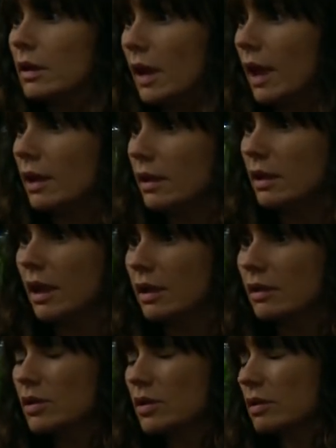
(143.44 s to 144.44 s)

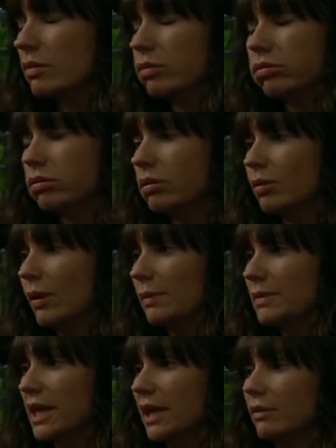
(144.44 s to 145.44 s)
Yeah, just
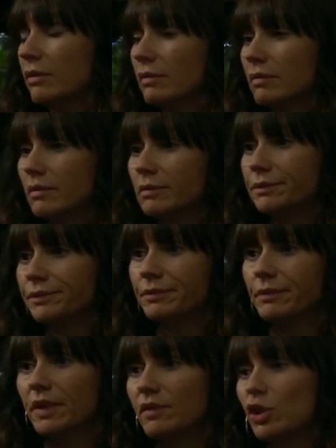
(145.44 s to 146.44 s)
wiped out.
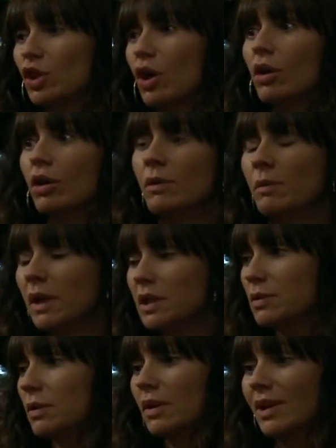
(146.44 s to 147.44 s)
Bit of a shock coming back
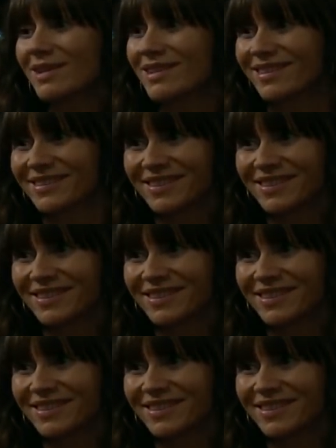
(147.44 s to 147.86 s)
to all this.